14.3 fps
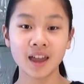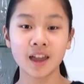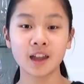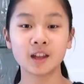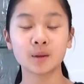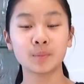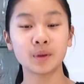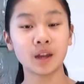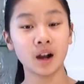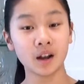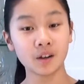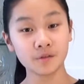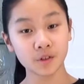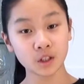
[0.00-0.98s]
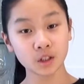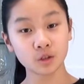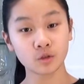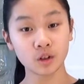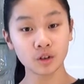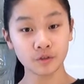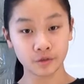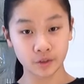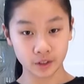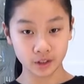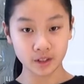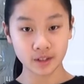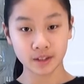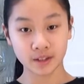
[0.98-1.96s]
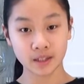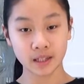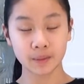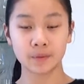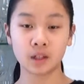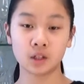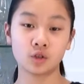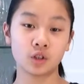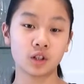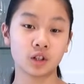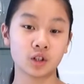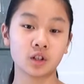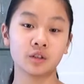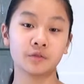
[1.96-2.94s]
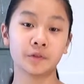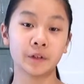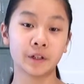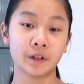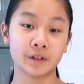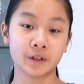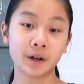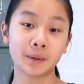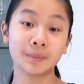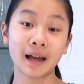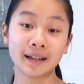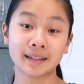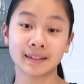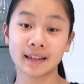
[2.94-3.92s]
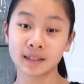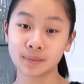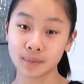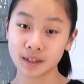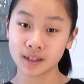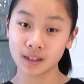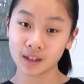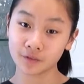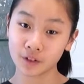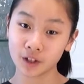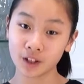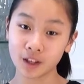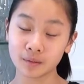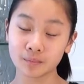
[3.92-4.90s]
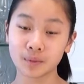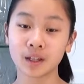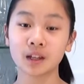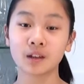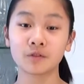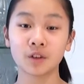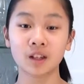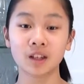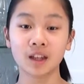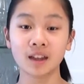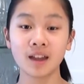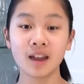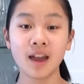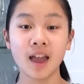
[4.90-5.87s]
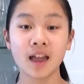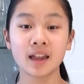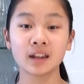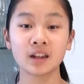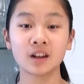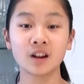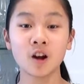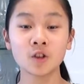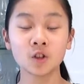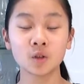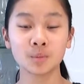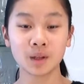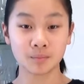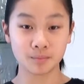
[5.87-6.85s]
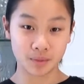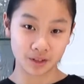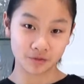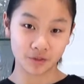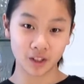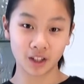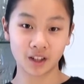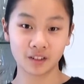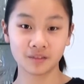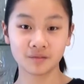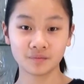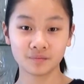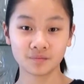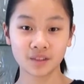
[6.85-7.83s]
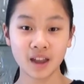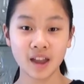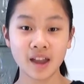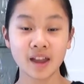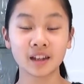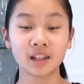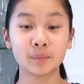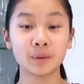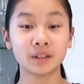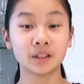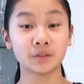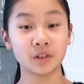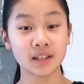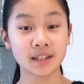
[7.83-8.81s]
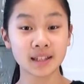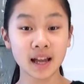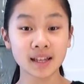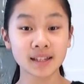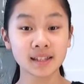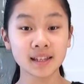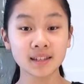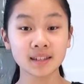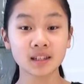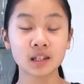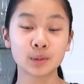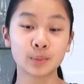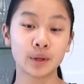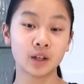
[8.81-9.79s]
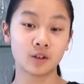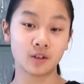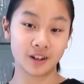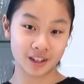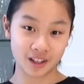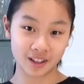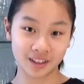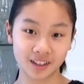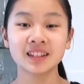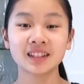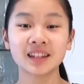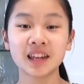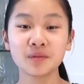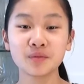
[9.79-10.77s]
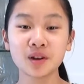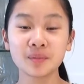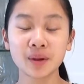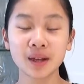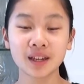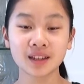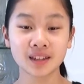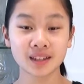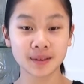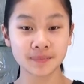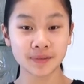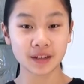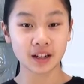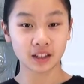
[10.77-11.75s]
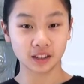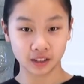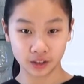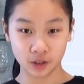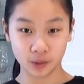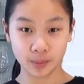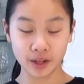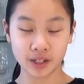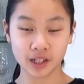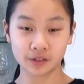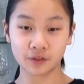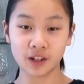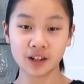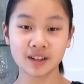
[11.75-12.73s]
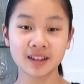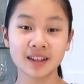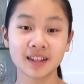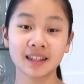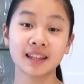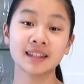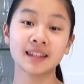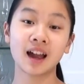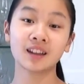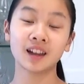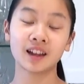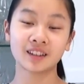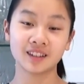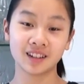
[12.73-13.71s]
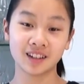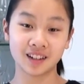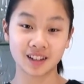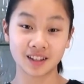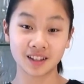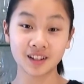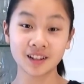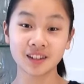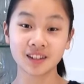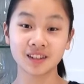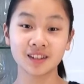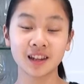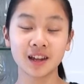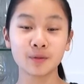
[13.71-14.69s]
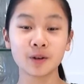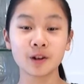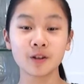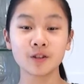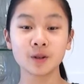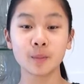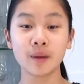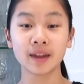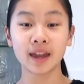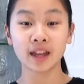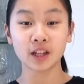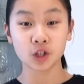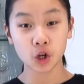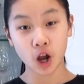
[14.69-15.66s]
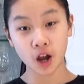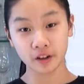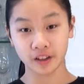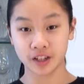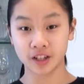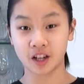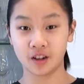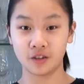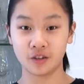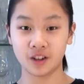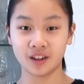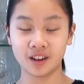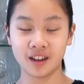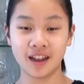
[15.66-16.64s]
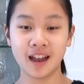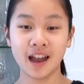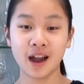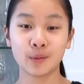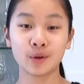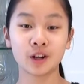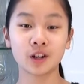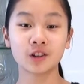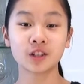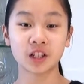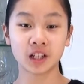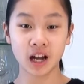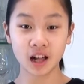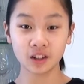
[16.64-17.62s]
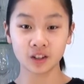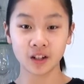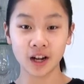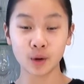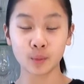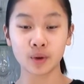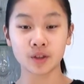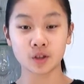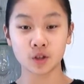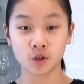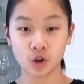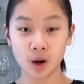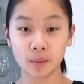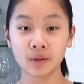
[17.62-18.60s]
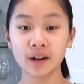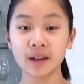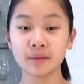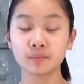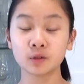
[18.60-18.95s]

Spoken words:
It could be unfilled or filled. Some of the traditional fillings are black sesame seed filling, peanut filling, and it could also be meat filling. It could be different sizes, sweet or salty. Today we're making something a little bit different. Since I like to eat desserts, today we're going to make a chocolate tangyuan, and we're going to color it with strawberry and